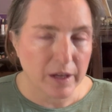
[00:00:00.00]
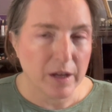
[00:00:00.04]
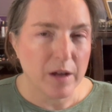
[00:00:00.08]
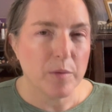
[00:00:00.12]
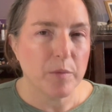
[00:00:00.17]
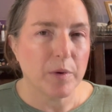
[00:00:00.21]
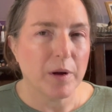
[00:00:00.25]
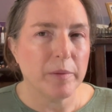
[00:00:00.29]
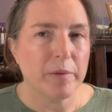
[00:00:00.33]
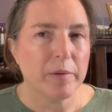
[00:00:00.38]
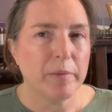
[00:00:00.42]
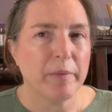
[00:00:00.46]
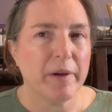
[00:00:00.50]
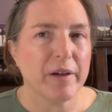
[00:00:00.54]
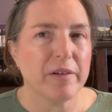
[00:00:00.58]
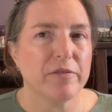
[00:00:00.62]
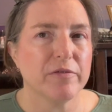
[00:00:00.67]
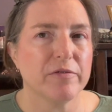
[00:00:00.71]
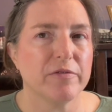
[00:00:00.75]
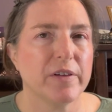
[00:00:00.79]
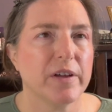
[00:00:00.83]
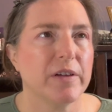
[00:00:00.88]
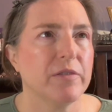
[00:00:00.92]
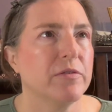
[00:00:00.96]
Probably my
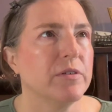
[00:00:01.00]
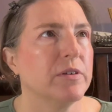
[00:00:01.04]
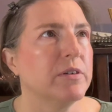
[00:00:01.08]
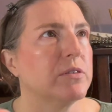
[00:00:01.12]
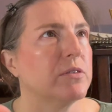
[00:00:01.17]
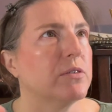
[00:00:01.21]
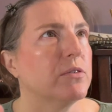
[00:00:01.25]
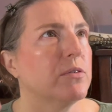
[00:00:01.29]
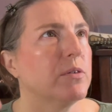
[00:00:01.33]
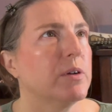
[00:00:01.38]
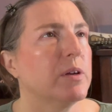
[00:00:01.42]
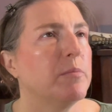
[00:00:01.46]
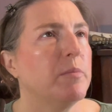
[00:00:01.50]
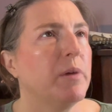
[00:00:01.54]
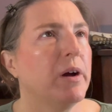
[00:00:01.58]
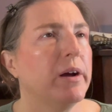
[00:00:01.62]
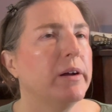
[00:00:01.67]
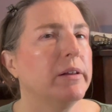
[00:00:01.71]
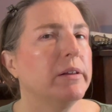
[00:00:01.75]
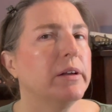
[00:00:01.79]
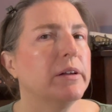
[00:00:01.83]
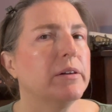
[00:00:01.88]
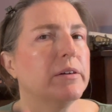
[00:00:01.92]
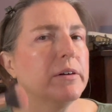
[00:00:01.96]
favorite cream
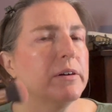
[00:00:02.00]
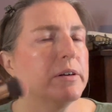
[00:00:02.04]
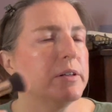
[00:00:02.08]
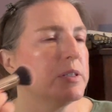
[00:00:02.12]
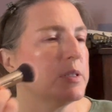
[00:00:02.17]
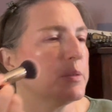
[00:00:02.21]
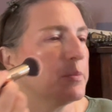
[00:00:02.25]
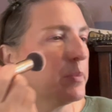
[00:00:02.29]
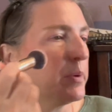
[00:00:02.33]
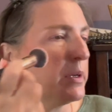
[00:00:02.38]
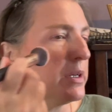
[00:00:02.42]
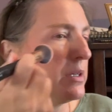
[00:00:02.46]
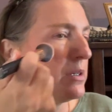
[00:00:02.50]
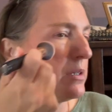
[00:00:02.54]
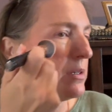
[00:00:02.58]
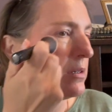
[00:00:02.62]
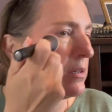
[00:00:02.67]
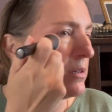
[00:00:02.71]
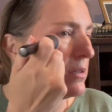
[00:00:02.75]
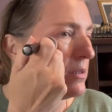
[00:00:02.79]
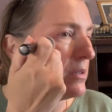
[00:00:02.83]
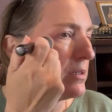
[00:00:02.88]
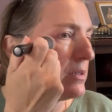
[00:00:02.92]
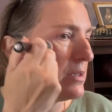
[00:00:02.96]
highlighter has
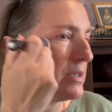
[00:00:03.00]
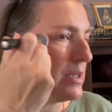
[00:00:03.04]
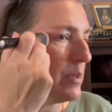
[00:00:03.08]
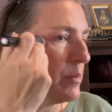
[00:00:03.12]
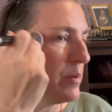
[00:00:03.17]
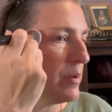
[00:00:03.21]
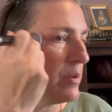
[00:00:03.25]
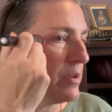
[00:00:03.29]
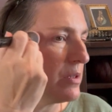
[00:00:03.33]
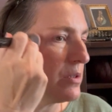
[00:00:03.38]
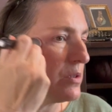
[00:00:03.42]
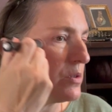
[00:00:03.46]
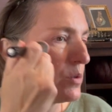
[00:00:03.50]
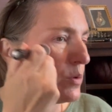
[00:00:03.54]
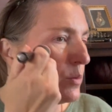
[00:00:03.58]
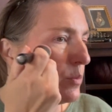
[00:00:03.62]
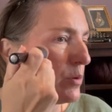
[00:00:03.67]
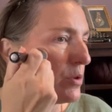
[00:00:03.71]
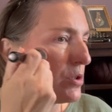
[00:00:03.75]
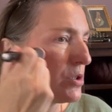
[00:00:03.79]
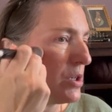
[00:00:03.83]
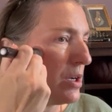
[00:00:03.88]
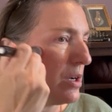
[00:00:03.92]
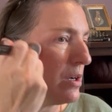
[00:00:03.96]
been some of the
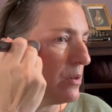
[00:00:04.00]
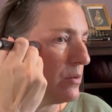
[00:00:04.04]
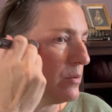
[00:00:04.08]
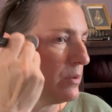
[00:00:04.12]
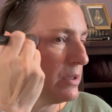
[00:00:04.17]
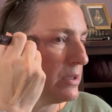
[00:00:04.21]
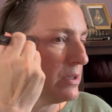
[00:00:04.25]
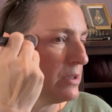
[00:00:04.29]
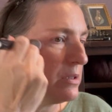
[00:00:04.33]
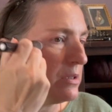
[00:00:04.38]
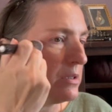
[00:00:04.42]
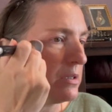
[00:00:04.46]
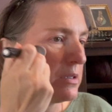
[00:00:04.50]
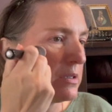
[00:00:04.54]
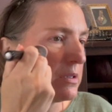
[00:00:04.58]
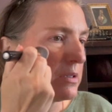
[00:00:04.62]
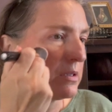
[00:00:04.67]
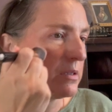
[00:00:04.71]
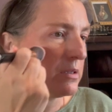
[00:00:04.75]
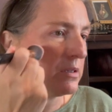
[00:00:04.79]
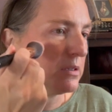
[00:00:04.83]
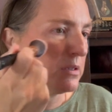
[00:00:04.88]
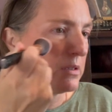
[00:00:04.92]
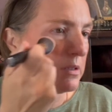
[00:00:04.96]
Super Shock ones.
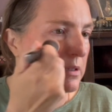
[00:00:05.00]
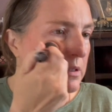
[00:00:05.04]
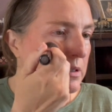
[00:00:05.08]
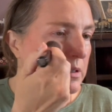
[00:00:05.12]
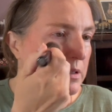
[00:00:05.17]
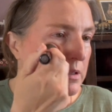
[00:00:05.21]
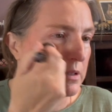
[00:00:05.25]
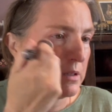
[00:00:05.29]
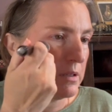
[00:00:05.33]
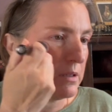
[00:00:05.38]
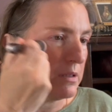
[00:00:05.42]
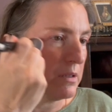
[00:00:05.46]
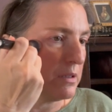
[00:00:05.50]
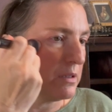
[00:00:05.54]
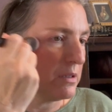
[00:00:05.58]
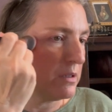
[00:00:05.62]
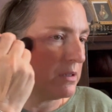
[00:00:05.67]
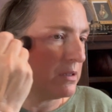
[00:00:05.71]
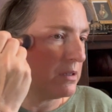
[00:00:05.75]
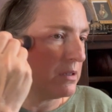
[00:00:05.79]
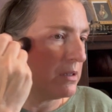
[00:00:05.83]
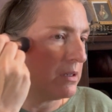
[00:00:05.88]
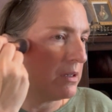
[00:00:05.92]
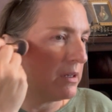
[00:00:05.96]

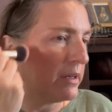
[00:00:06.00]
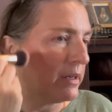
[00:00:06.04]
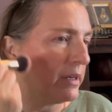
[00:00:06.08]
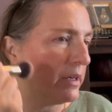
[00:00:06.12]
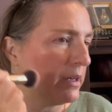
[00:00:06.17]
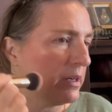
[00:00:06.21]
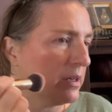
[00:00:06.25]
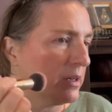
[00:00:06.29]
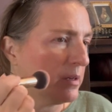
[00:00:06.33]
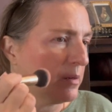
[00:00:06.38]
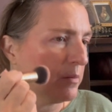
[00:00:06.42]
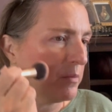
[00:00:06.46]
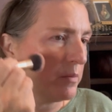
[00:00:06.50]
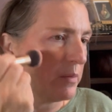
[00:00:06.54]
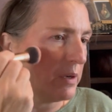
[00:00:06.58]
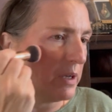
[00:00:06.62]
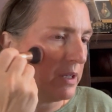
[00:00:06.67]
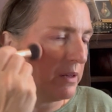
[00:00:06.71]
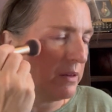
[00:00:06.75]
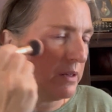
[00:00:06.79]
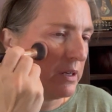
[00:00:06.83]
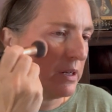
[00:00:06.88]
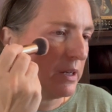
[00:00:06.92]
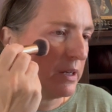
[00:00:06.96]

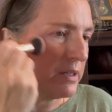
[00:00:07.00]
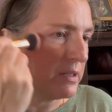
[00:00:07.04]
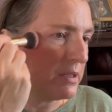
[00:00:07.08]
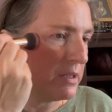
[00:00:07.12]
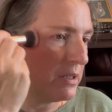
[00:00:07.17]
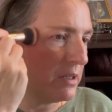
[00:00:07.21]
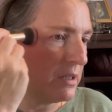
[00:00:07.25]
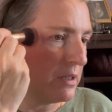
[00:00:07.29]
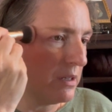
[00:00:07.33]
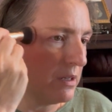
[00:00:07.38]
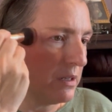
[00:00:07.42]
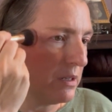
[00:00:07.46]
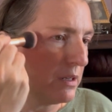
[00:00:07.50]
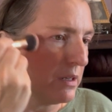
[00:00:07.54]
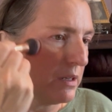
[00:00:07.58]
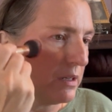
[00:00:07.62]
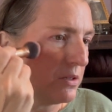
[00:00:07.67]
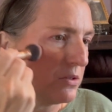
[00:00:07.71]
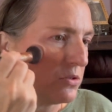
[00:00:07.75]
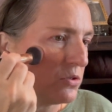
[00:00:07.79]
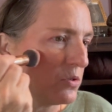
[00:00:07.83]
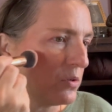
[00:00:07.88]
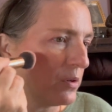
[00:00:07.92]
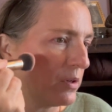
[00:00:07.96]
And then I did
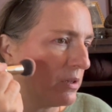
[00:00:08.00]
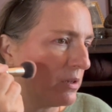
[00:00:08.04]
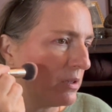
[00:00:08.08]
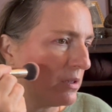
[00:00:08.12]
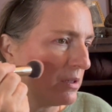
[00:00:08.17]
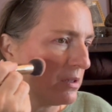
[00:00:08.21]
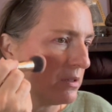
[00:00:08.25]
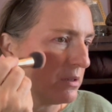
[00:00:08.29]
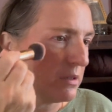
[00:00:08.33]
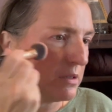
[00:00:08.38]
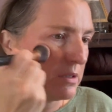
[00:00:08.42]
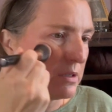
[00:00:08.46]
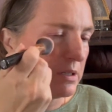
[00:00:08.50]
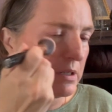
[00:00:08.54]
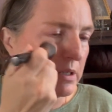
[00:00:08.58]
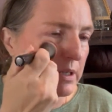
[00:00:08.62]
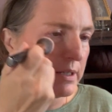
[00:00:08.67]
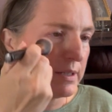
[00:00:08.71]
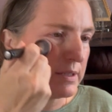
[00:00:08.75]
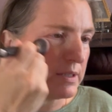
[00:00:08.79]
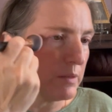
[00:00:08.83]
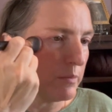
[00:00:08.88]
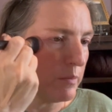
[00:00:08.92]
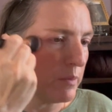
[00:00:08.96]
enjoy the
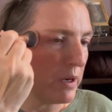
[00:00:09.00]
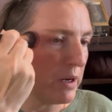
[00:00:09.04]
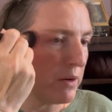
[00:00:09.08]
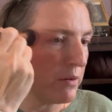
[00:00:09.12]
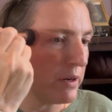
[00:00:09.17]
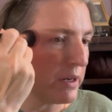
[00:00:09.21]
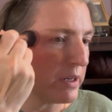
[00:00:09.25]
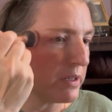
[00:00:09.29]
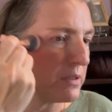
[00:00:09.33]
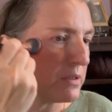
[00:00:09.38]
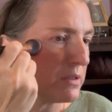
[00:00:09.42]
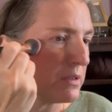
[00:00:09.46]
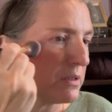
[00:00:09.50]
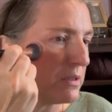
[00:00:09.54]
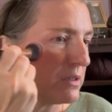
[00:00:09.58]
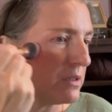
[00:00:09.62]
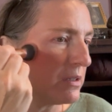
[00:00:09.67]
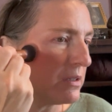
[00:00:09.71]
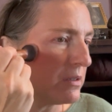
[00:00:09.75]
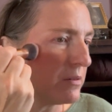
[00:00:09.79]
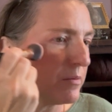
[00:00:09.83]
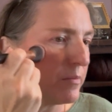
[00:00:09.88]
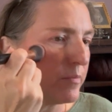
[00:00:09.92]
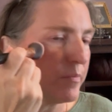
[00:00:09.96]
Danessa Myricks,
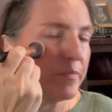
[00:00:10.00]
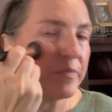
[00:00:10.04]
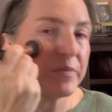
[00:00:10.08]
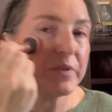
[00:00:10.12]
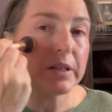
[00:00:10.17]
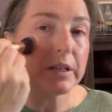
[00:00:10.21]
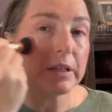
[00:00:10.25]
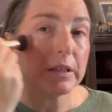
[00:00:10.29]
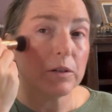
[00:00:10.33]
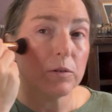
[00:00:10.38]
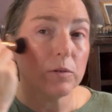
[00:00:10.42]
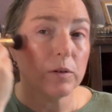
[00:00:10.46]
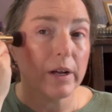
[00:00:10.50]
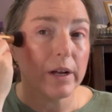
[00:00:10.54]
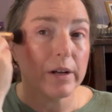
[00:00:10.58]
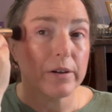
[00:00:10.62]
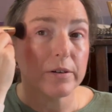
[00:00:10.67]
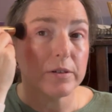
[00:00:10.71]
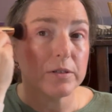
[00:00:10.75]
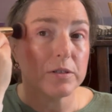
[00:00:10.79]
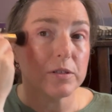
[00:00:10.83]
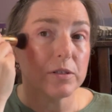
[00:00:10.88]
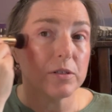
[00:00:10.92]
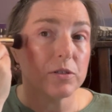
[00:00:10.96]
the
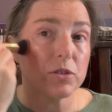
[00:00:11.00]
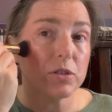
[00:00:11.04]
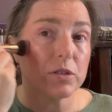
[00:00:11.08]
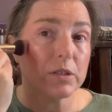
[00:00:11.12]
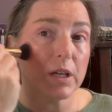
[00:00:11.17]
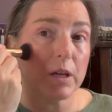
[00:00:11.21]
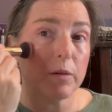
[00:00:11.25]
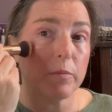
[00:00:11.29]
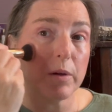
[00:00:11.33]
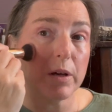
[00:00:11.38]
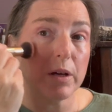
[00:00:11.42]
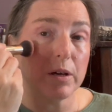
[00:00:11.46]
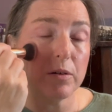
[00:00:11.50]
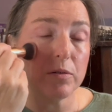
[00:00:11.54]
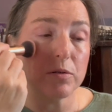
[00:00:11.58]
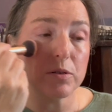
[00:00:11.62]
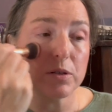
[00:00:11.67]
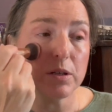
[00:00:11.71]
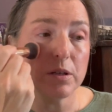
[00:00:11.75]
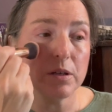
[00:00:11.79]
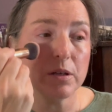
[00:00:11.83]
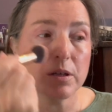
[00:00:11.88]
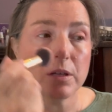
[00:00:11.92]
lowlighters that just came out.